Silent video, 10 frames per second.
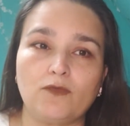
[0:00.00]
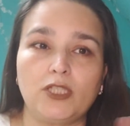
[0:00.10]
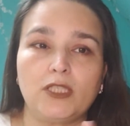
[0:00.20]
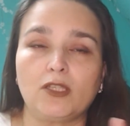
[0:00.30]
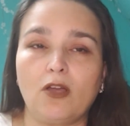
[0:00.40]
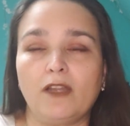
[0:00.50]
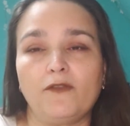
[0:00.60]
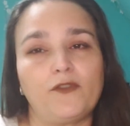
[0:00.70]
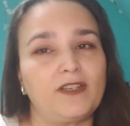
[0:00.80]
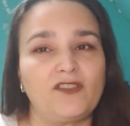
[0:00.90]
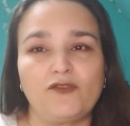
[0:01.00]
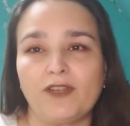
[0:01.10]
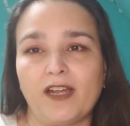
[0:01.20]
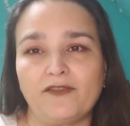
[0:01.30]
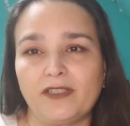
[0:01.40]
which is calling for the
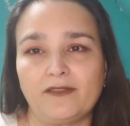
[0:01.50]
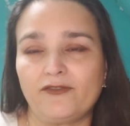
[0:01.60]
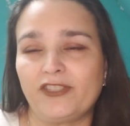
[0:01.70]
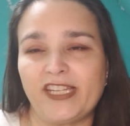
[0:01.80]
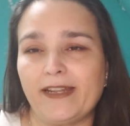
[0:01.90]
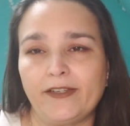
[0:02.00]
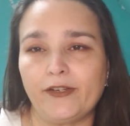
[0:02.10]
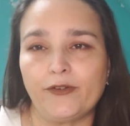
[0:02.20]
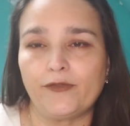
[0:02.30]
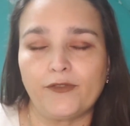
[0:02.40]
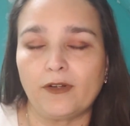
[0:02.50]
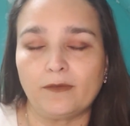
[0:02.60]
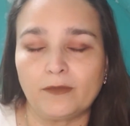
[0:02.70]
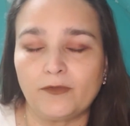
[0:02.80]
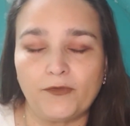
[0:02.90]
310, you know,
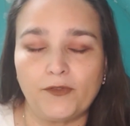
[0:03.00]
from